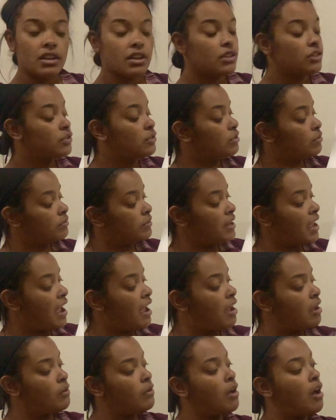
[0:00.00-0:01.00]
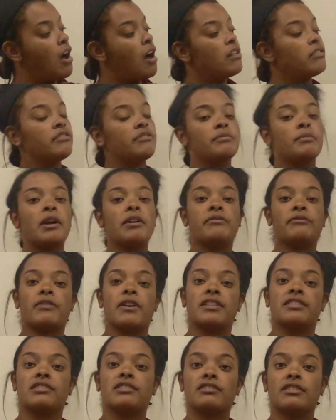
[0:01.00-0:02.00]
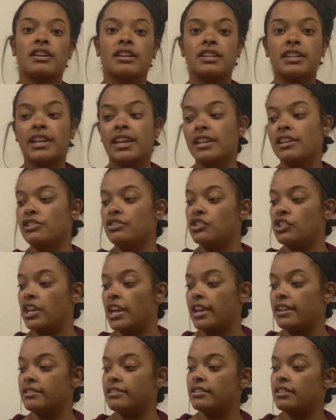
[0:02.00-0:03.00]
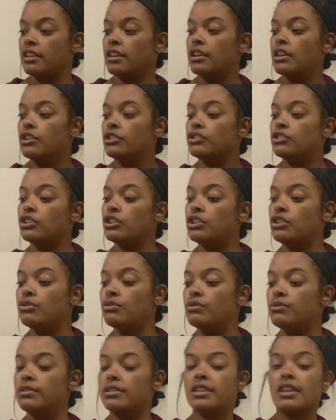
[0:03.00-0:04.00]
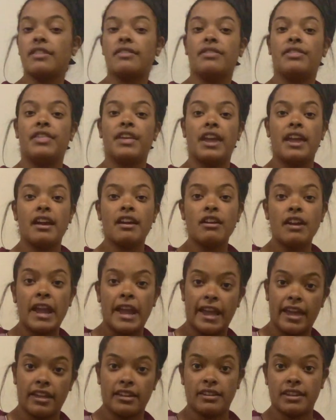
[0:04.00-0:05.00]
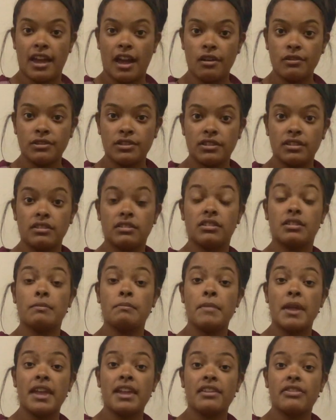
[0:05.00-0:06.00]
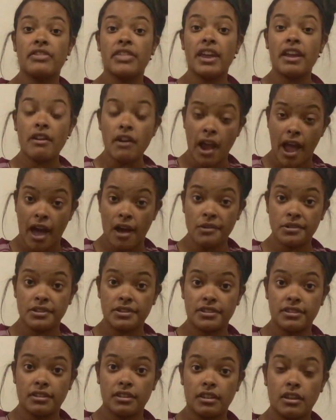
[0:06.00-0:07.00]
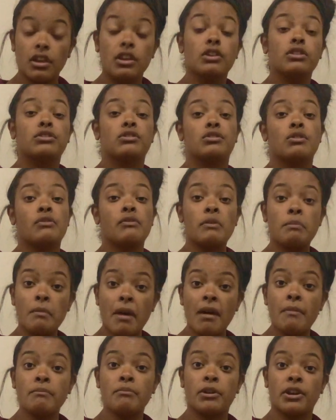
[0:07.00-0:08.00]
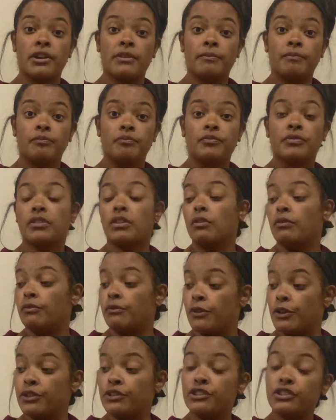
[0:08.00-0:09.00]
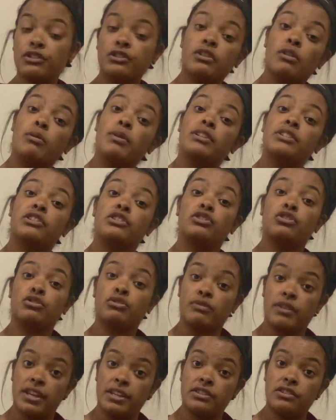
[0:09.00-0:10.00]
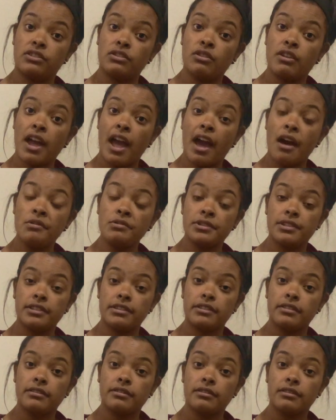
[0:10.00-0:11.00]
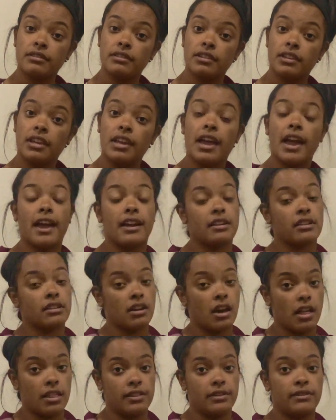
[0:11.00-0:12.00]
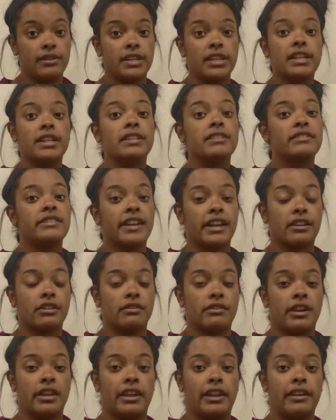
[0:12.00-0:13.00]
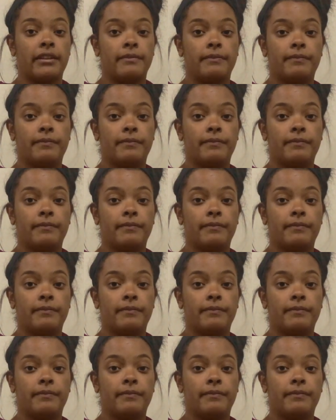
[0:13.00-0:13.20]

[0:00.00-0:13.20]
So now all of my friends are going to get a chance to use their handouts to make their house. So remember, first you're going to trace your house and color it in and decorate it.